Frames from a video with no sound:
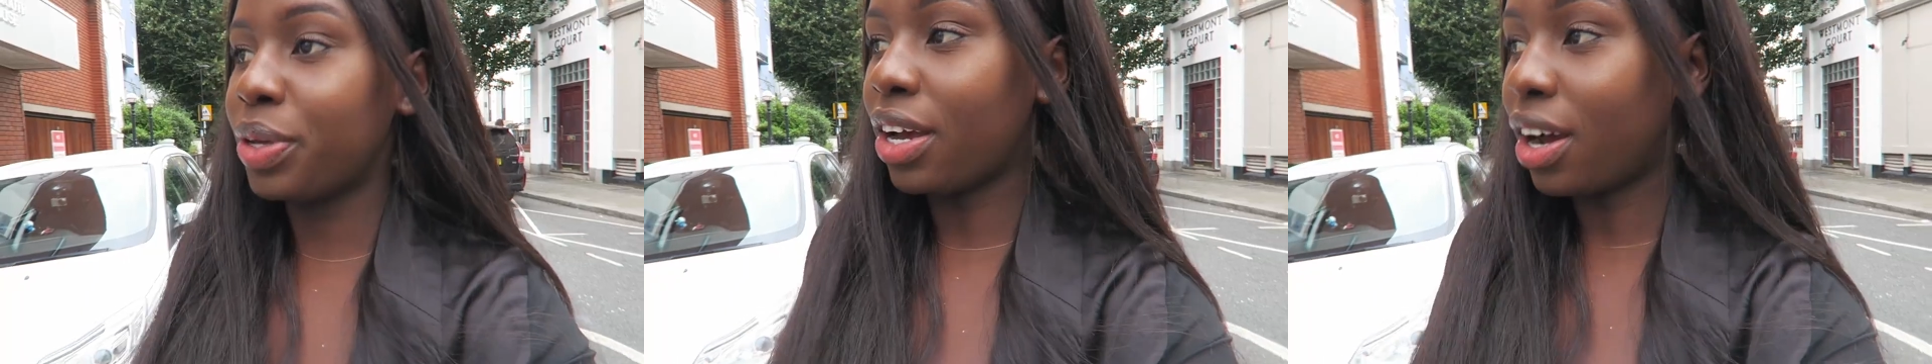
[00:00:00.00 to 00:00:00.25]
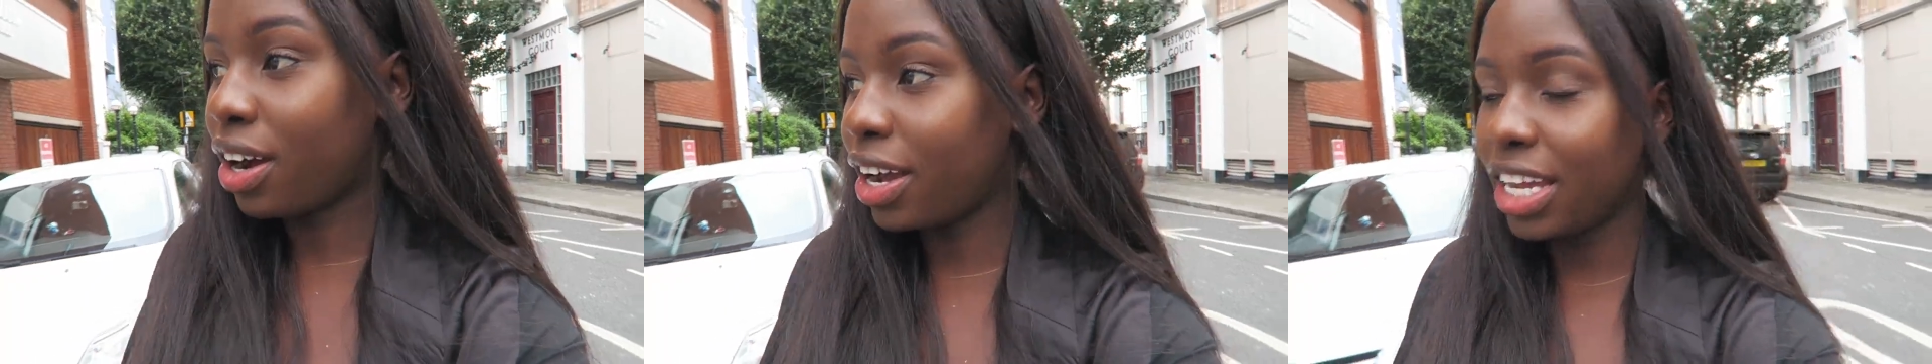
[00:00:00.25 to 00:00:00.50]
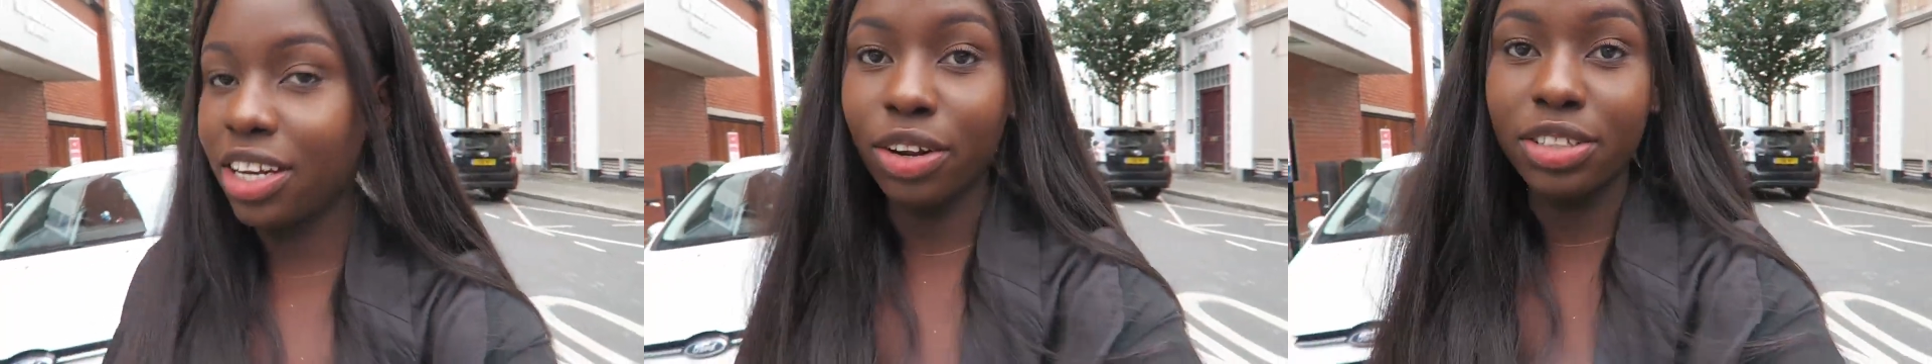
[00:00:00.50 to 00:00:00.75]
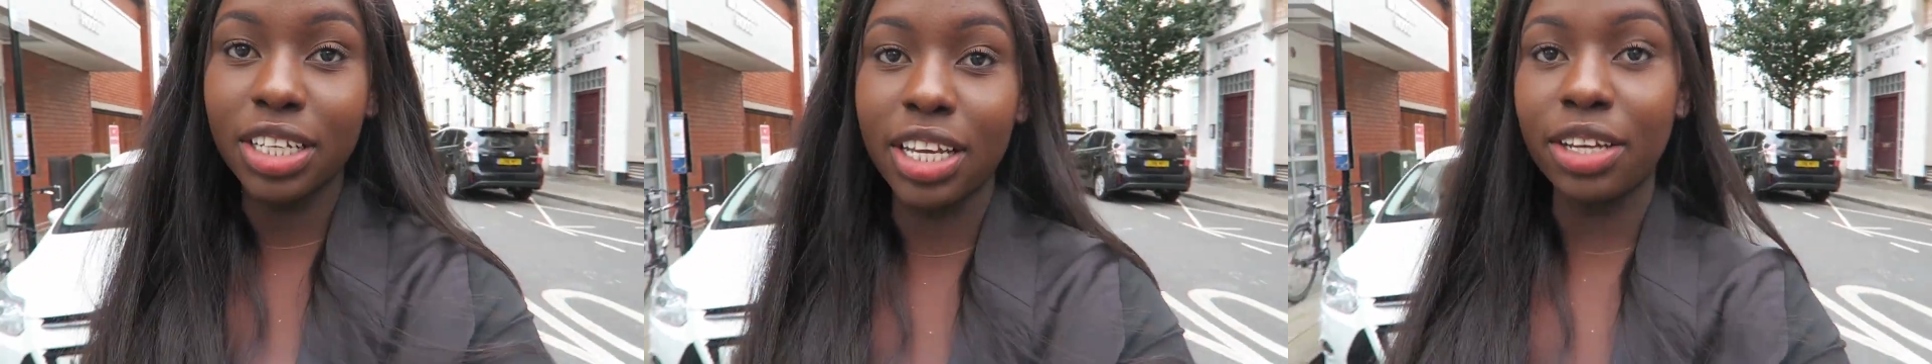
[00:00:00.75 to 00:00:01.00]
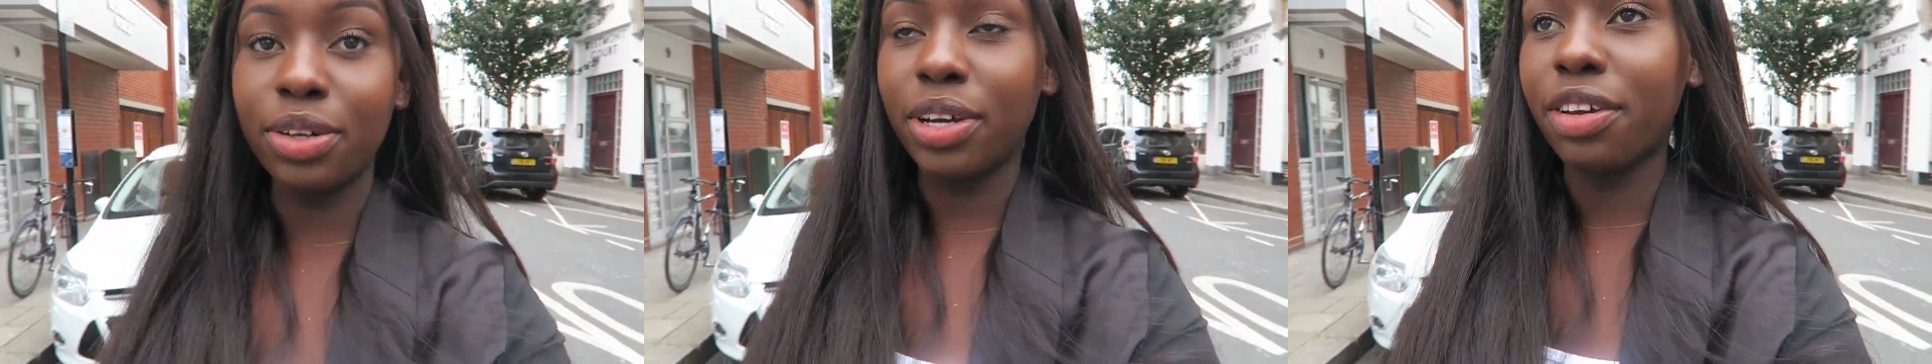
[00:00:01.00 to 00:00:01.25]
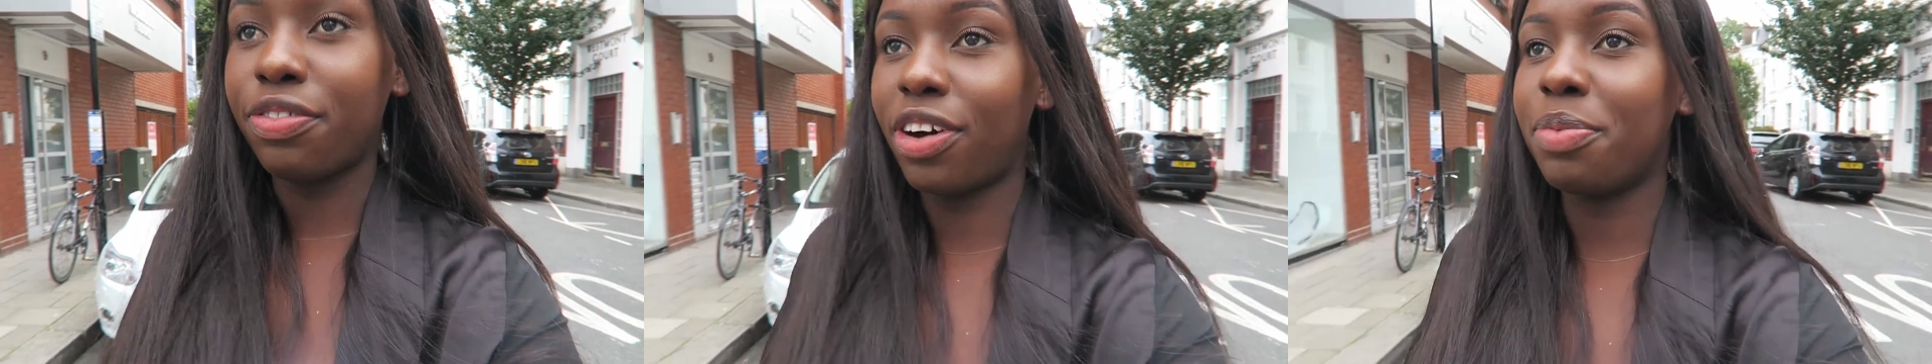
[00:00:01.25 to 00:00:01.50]
We are in Notting Hill
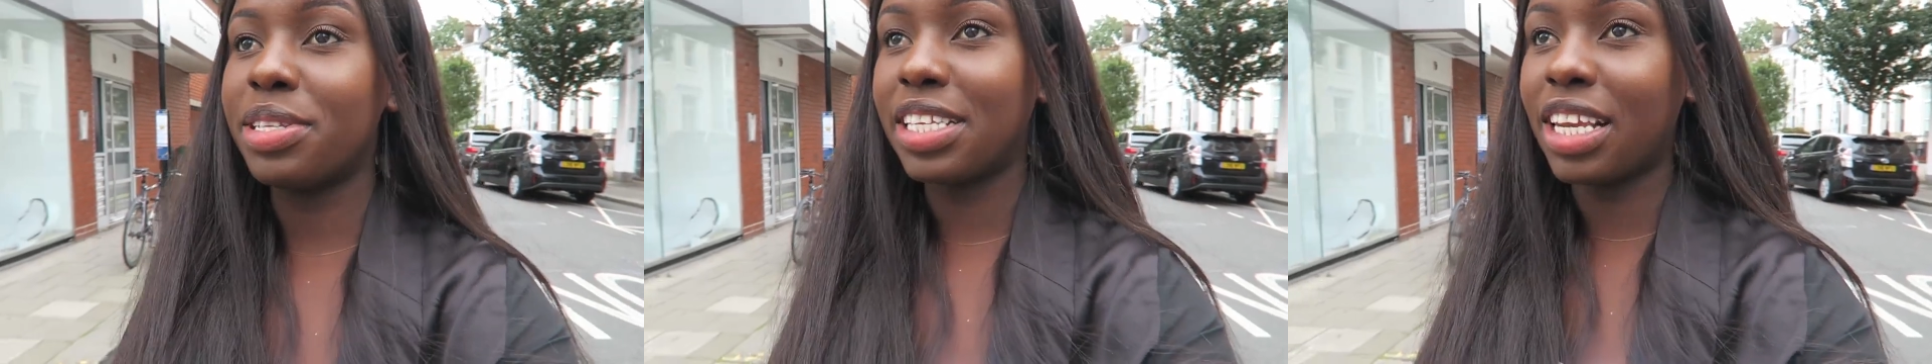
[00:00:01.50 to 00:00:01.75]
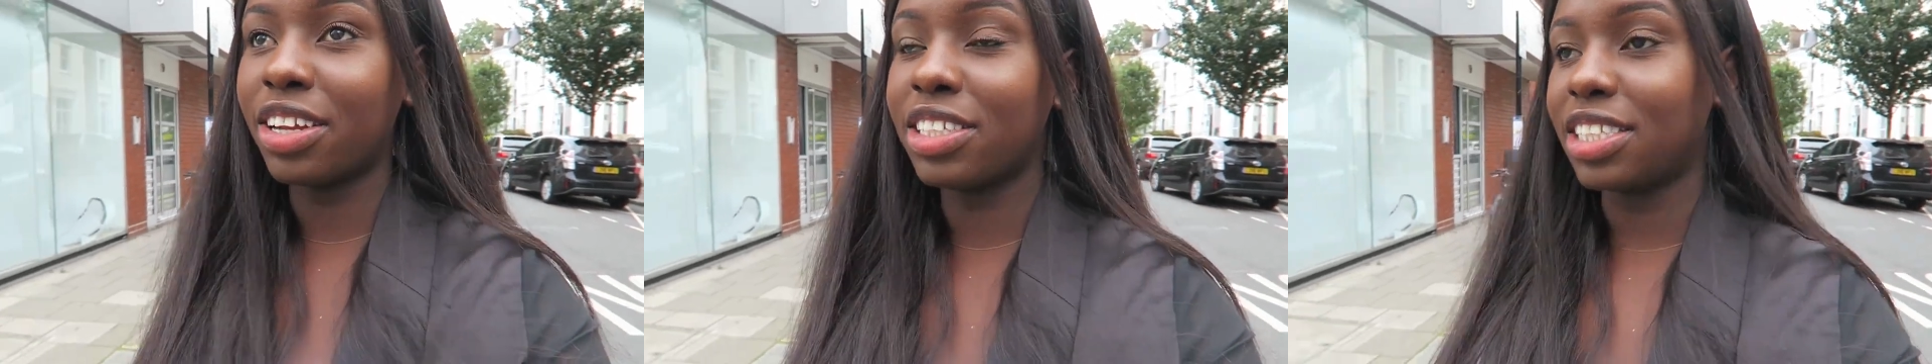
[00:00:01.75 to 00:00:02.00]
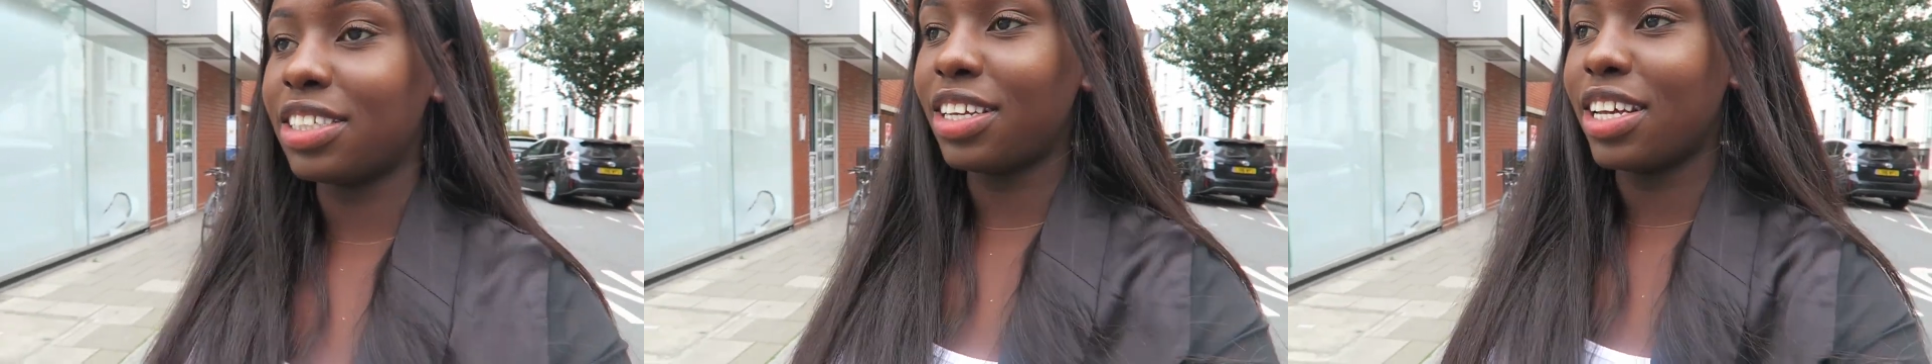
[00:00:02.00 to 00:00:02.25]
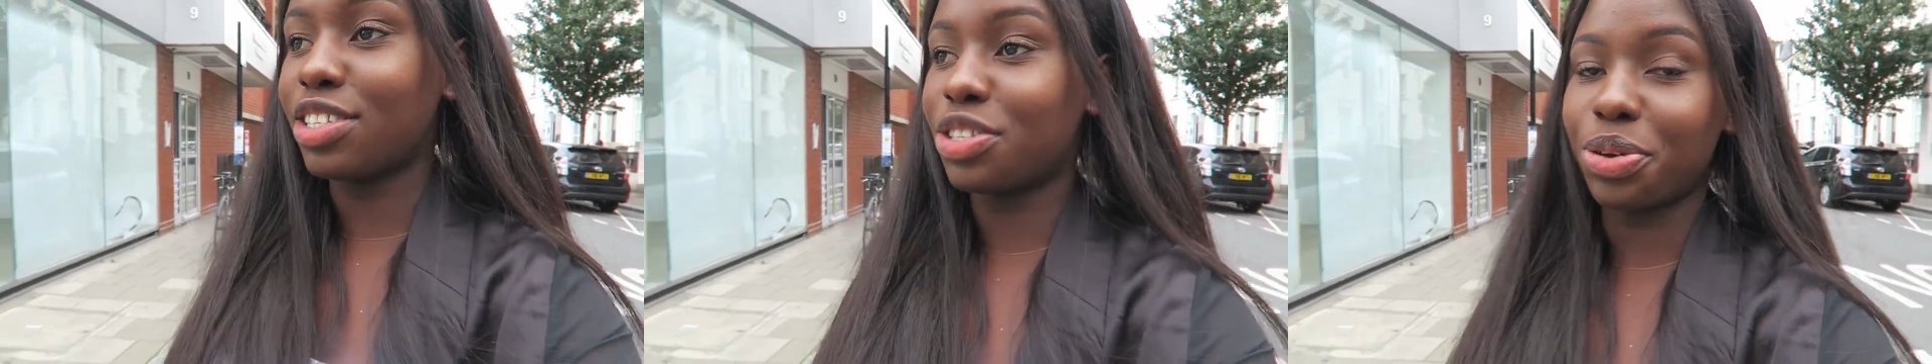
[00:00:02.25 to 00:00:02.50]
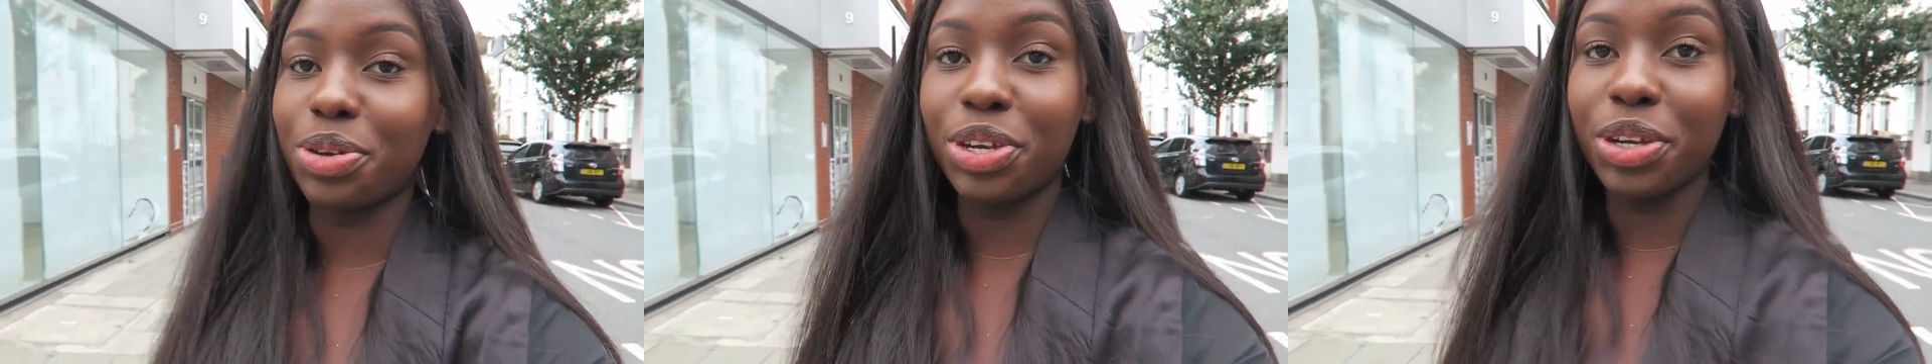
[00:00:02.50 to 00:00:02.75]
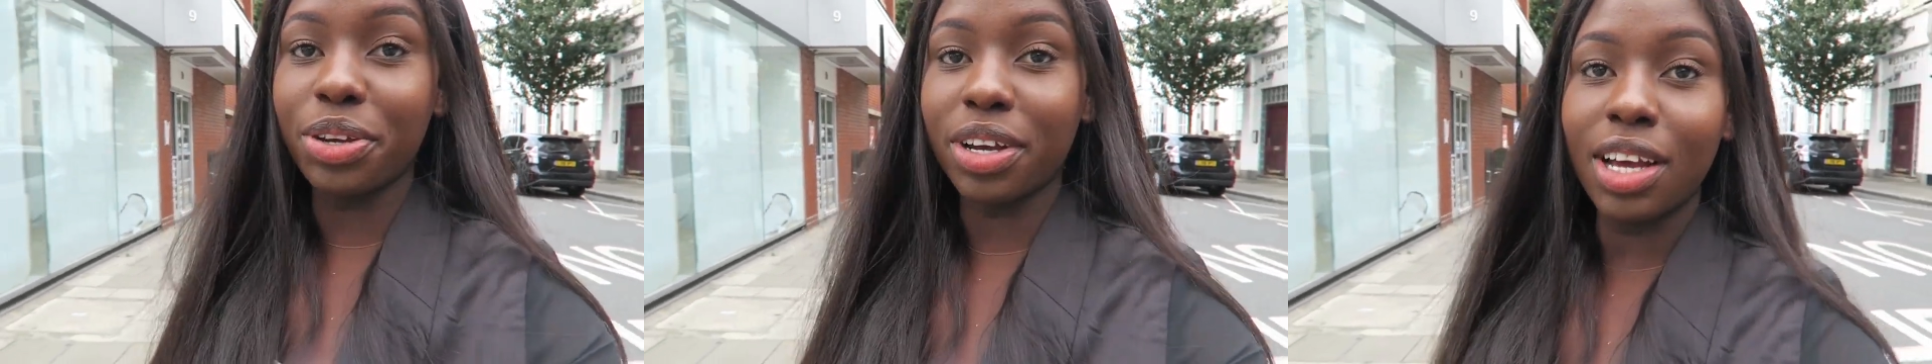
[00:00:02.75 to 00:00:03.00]
in Pharmacy, London. It's so
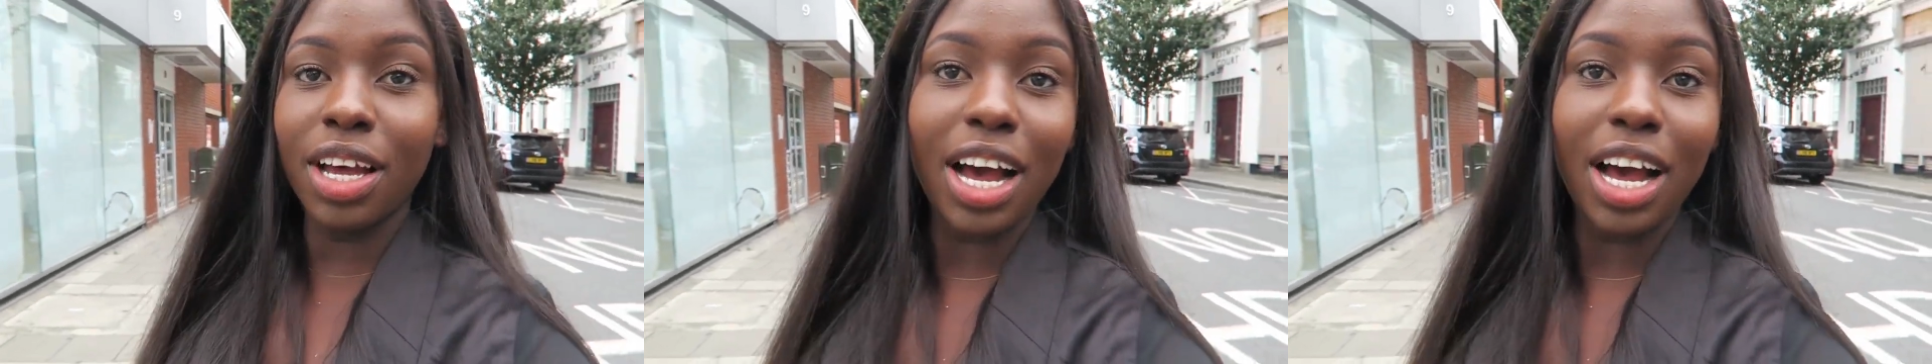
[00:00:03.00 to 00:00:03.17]
cute.